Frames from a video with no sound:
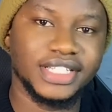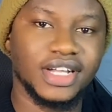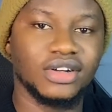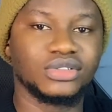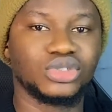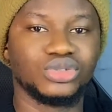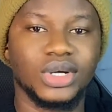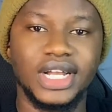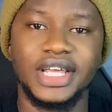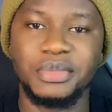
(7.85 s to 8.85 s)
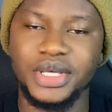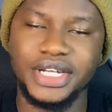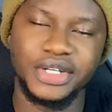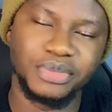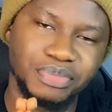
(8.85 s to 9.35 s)
now to
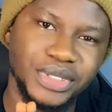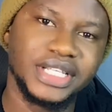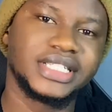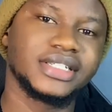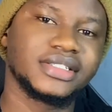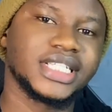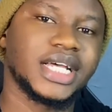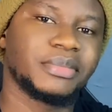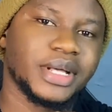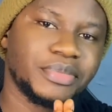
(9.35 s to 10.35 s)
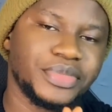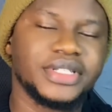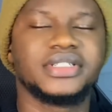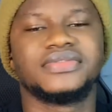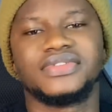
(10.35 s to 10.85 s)
claiming the Pixel Tab by
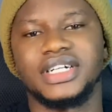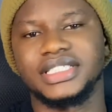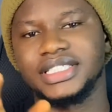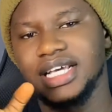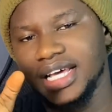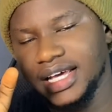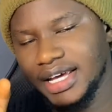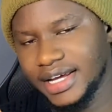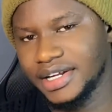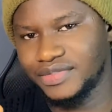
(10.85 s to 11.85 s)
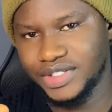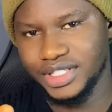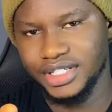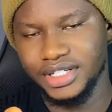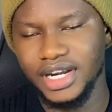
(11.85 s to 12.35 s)
Pixelverse N F T.